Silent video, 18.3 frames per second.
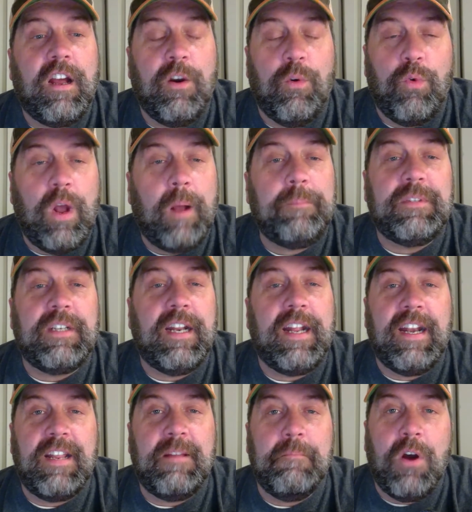erupt at
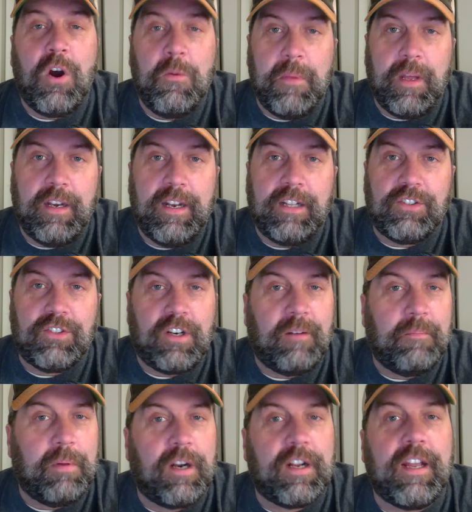any moment and
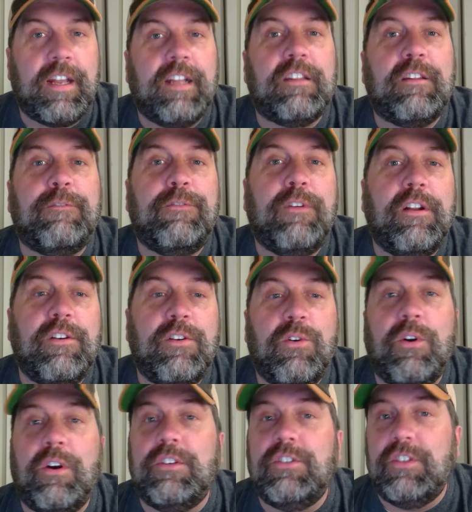start barking at the front
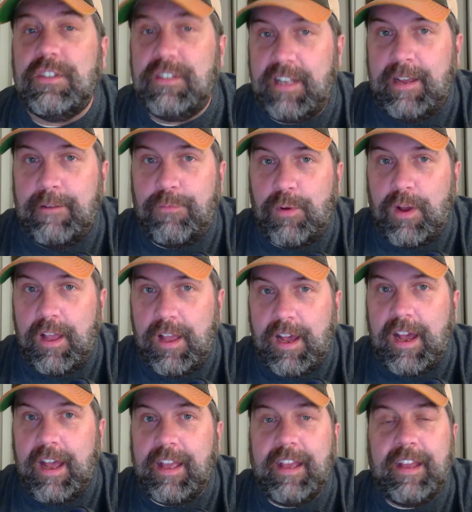door, just
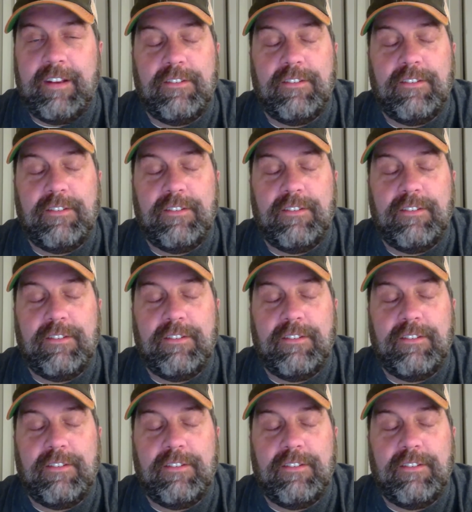FYI.